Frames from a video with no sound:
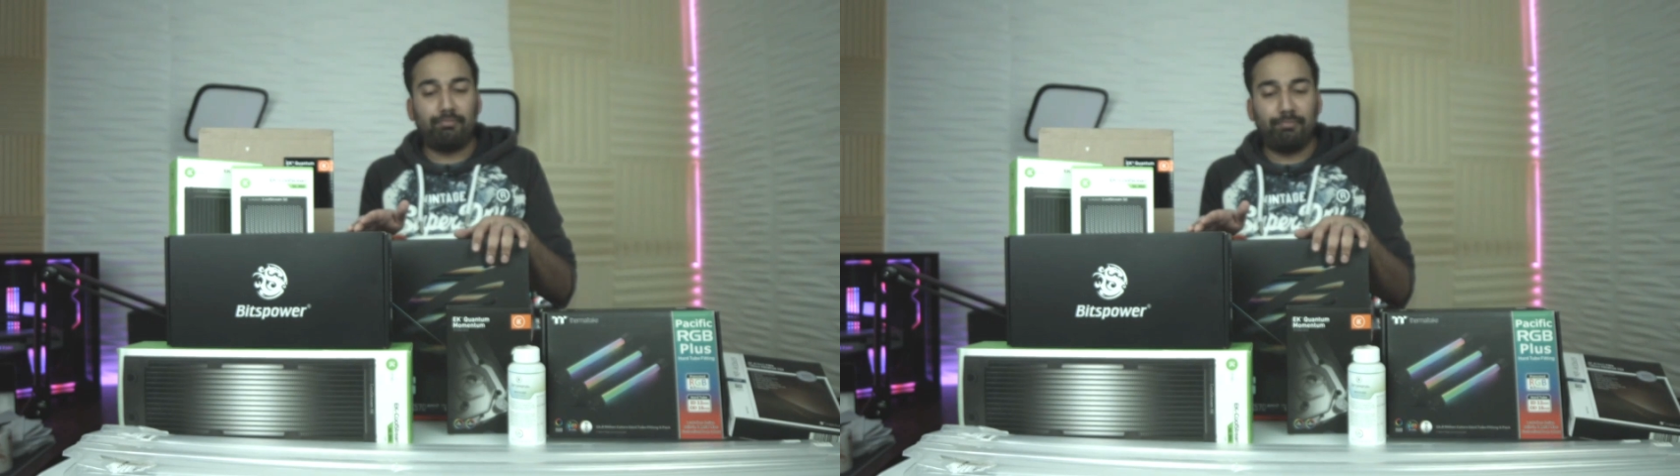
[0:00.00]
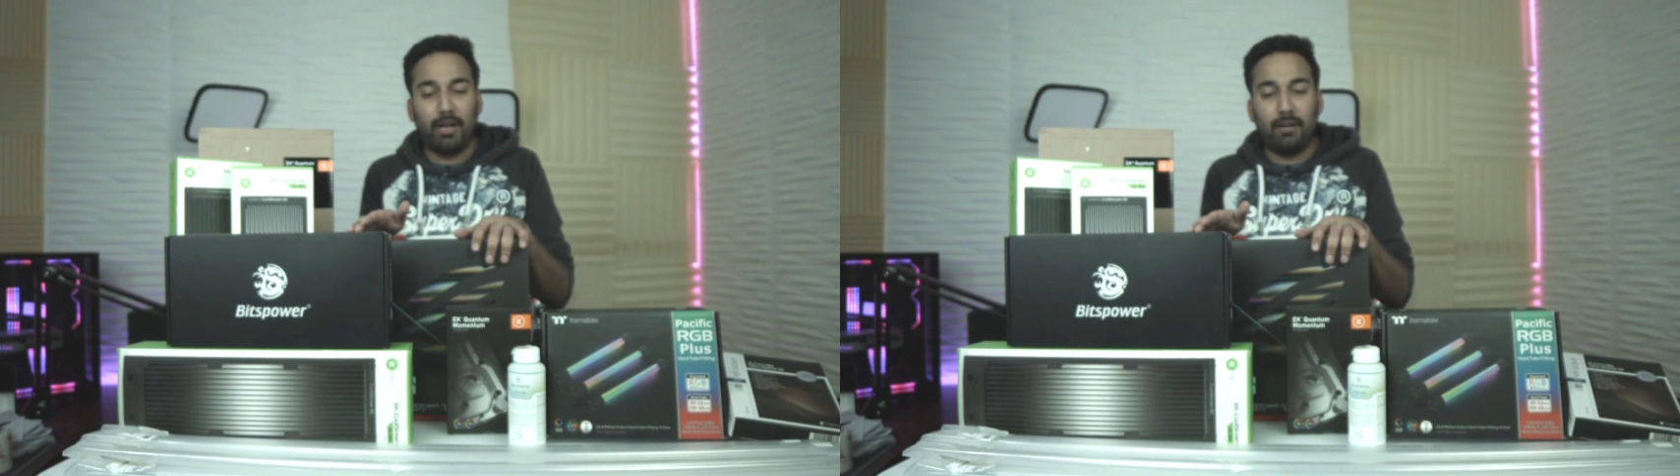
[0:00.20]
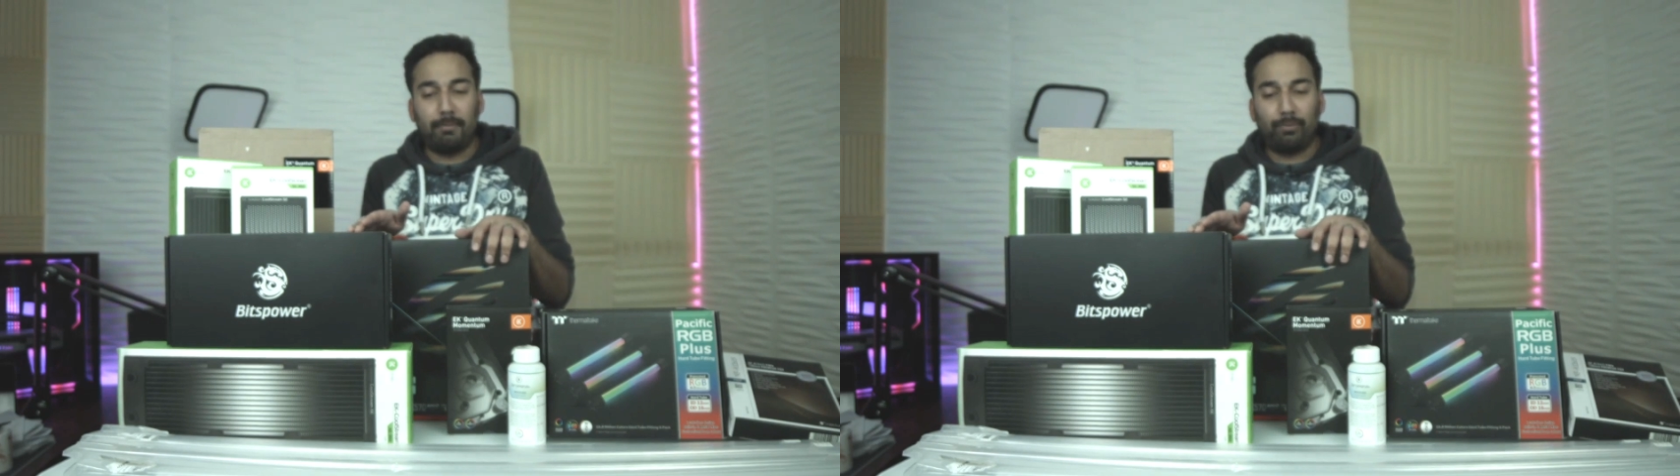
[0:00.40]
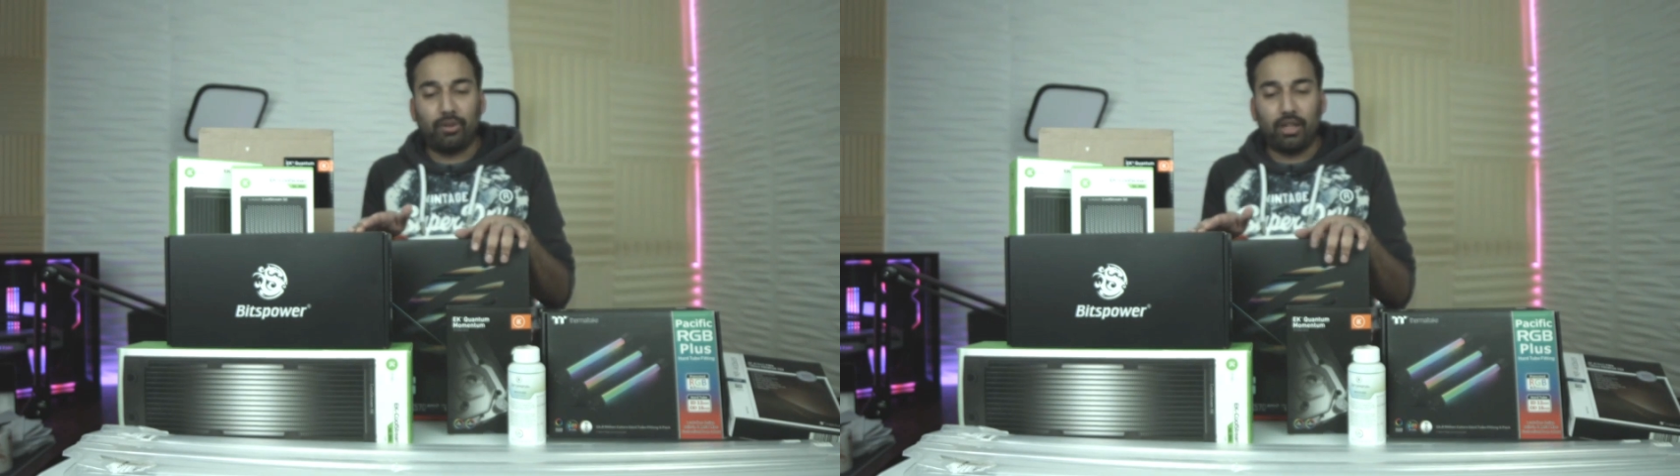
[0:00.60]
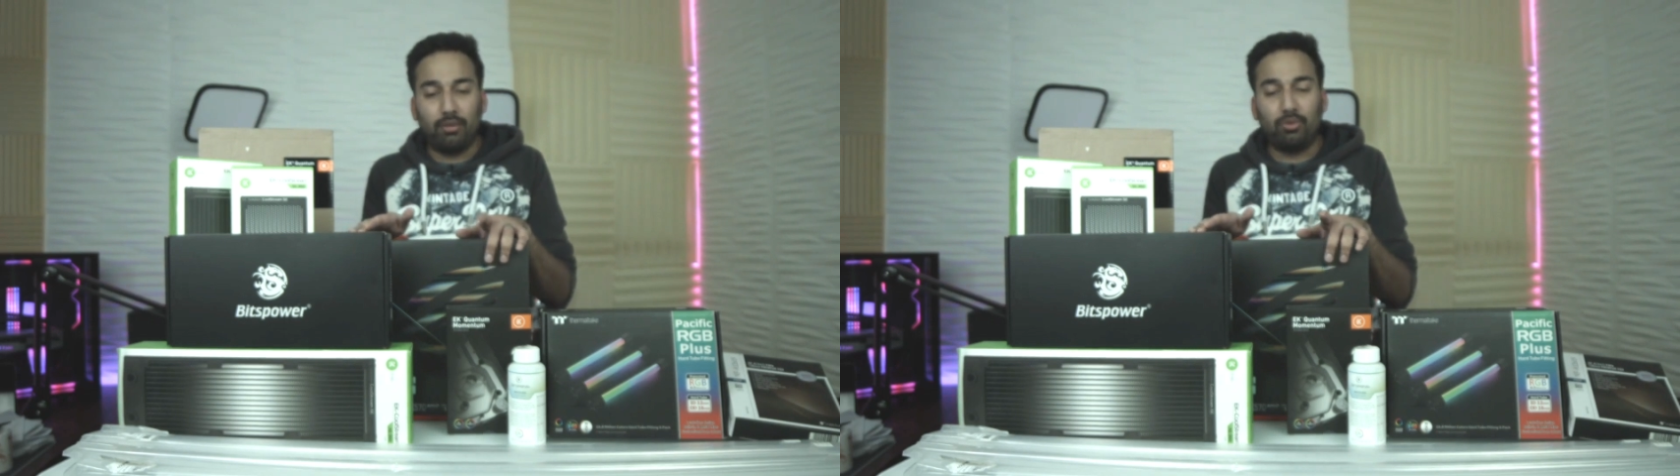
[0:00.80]
But
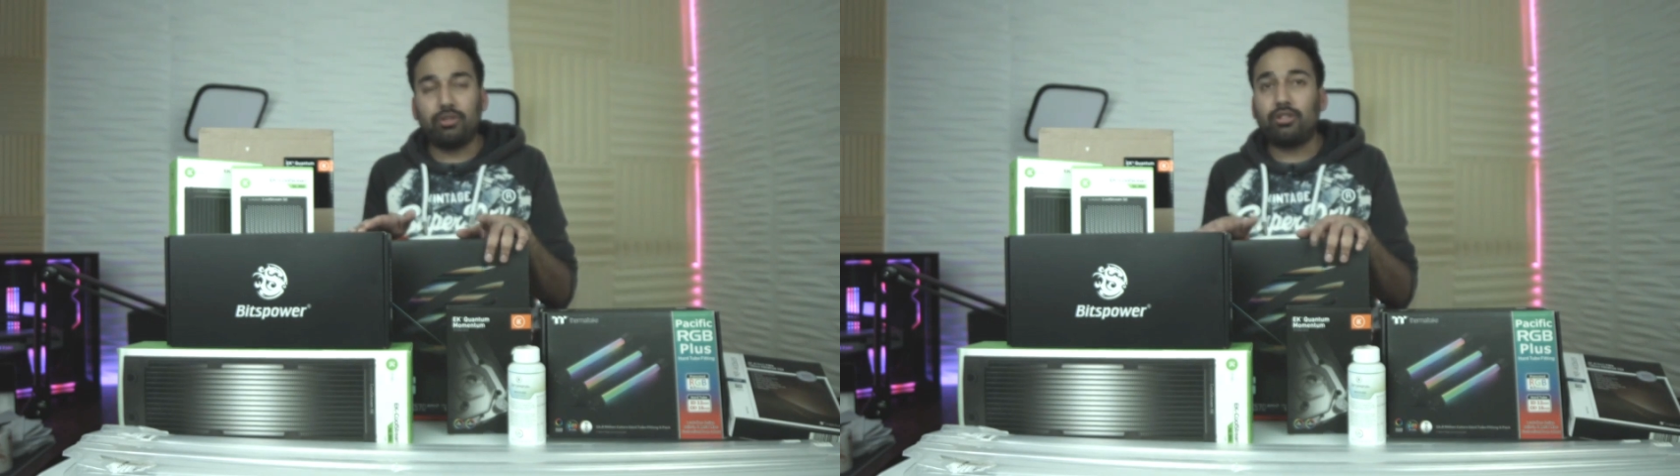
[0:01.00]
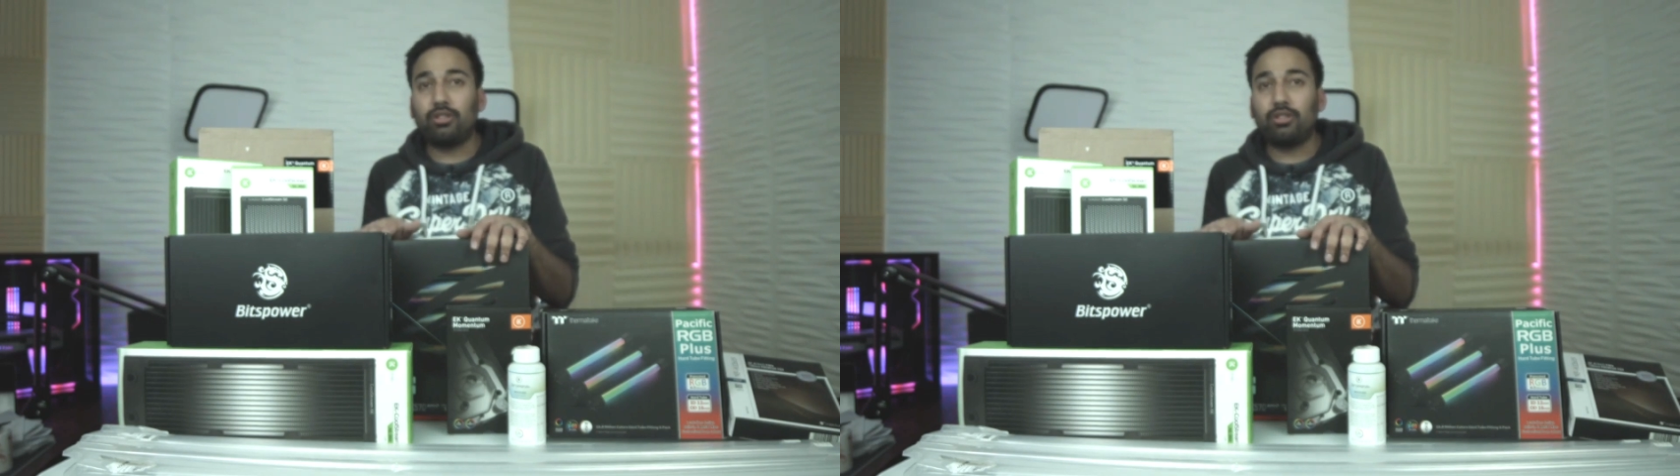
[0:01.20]
I want to